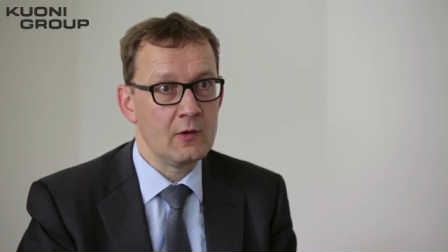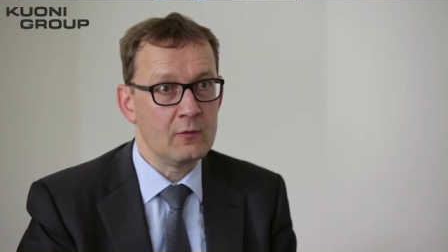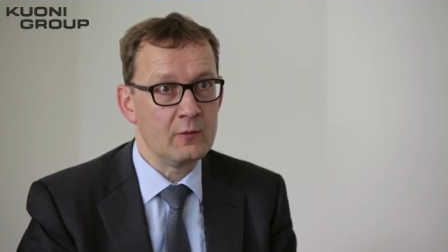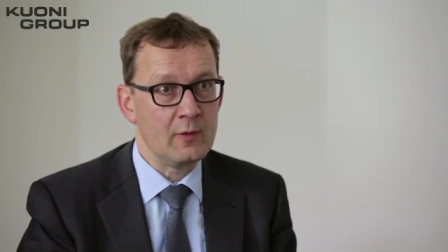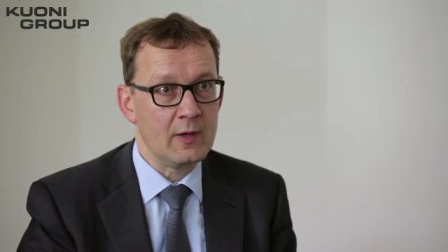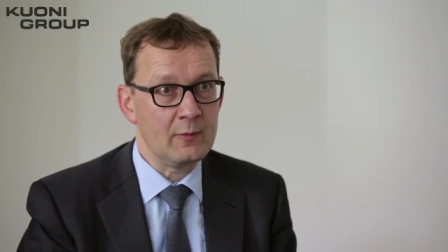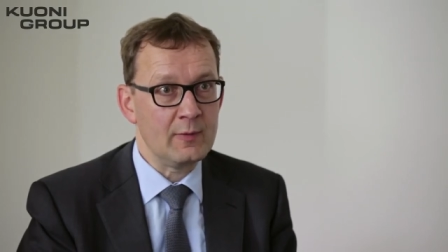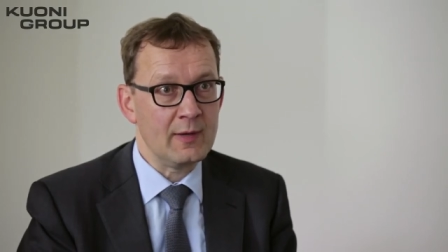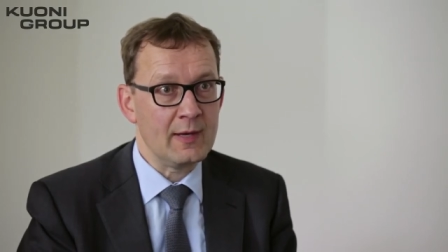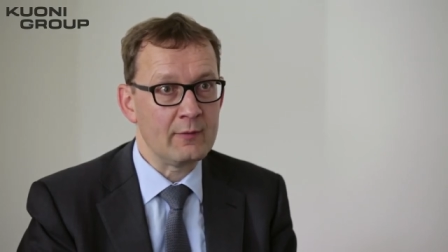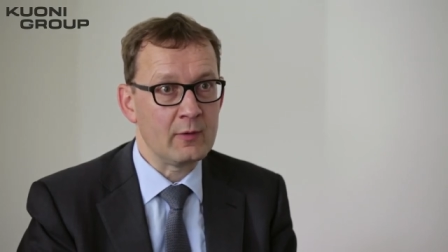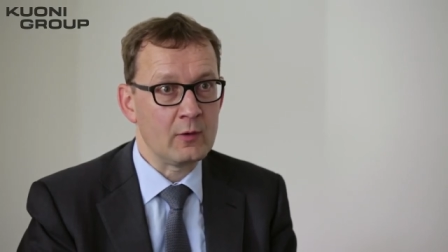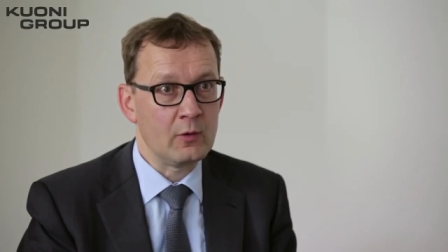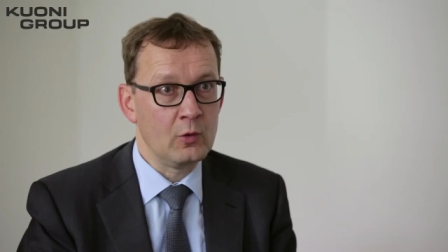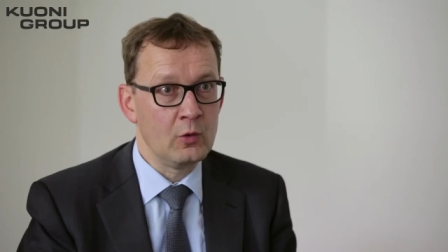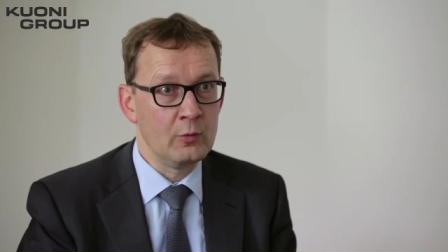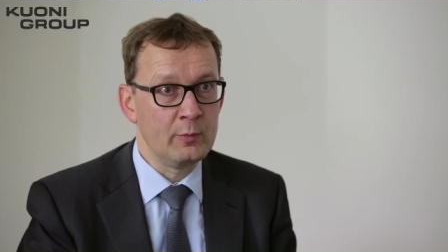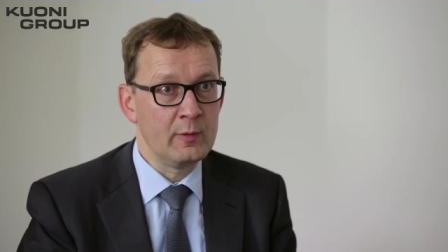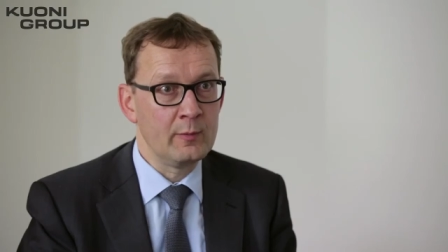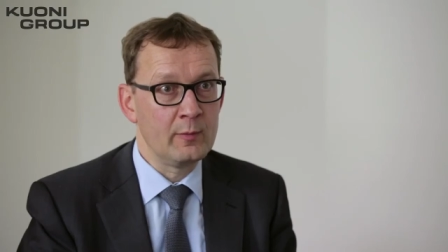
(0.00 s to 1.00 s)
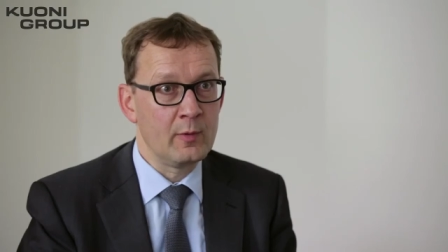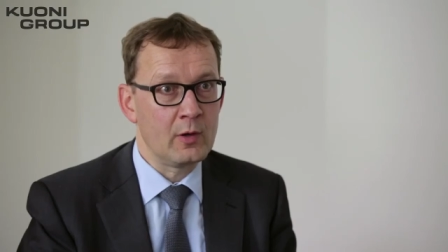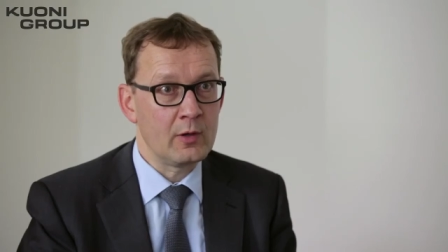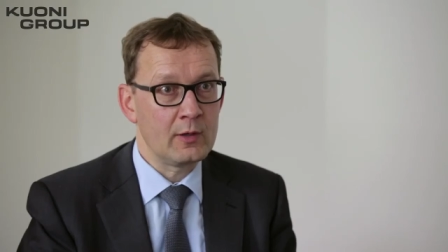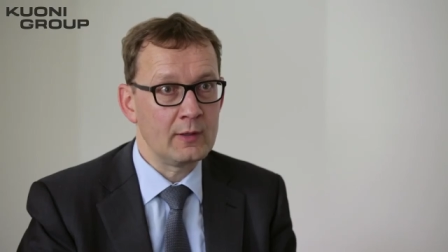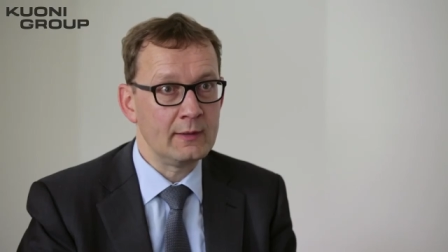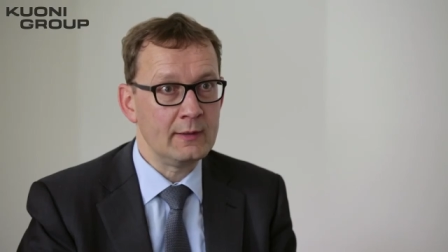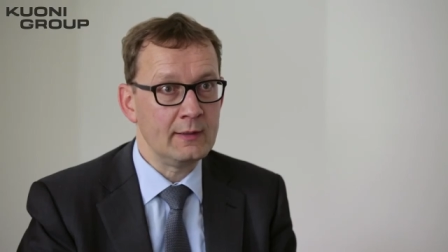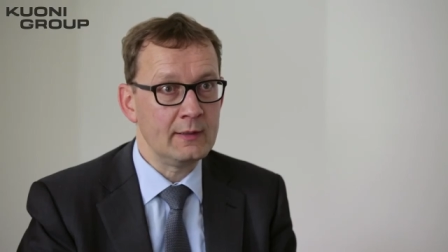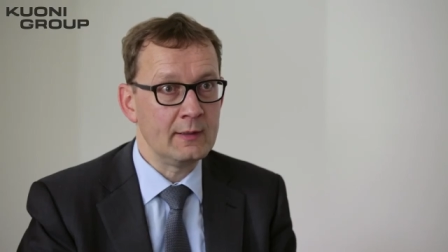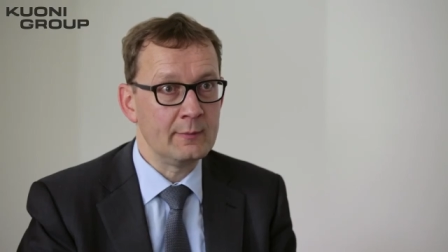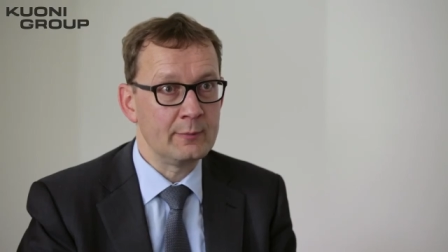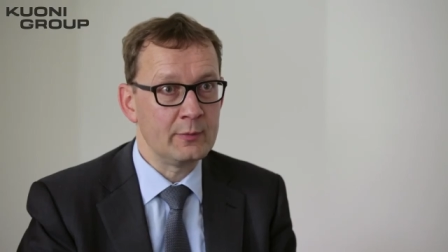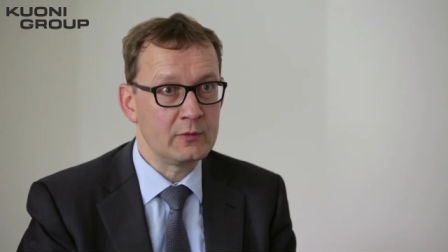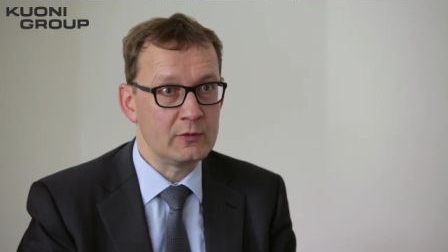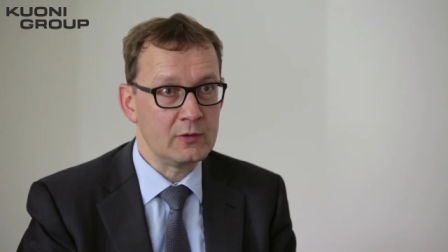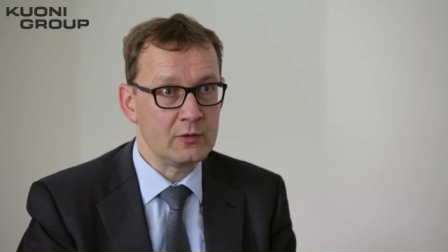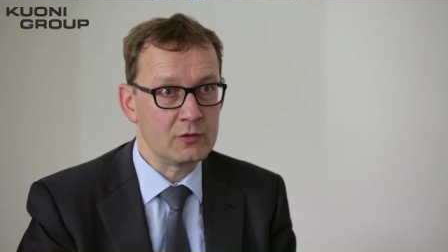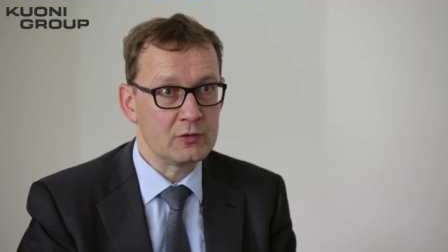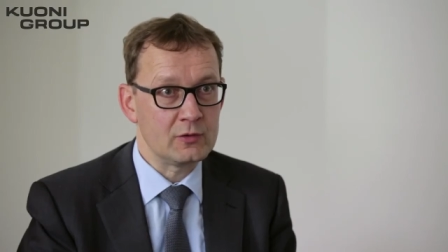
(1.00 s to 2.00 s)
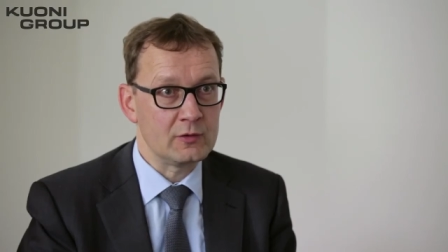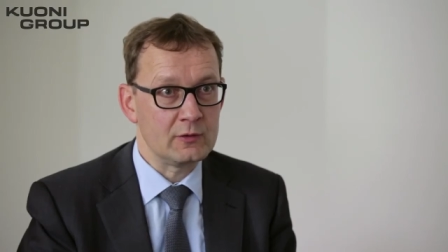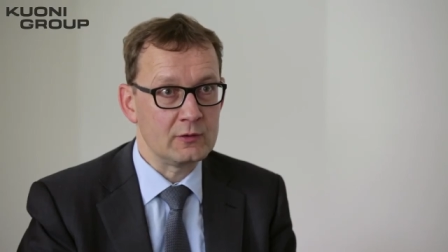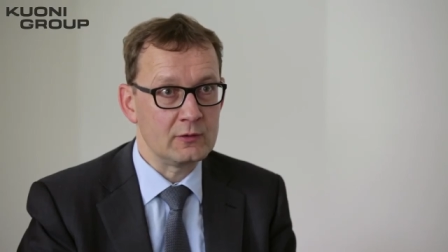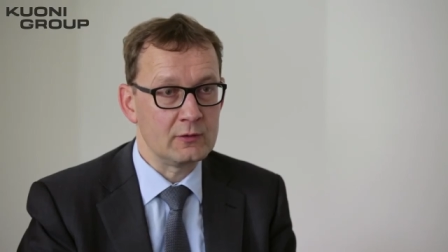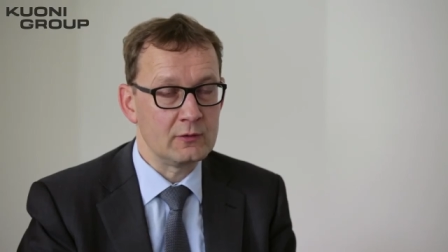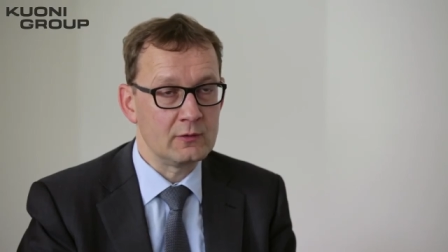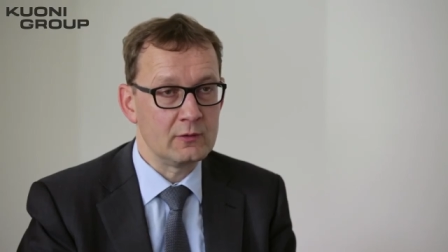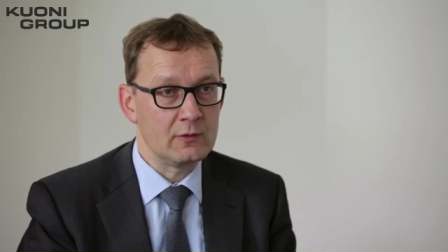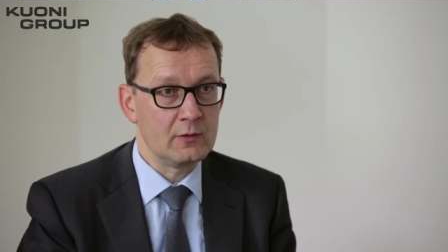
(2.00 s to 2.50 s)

where we have a global market leading position.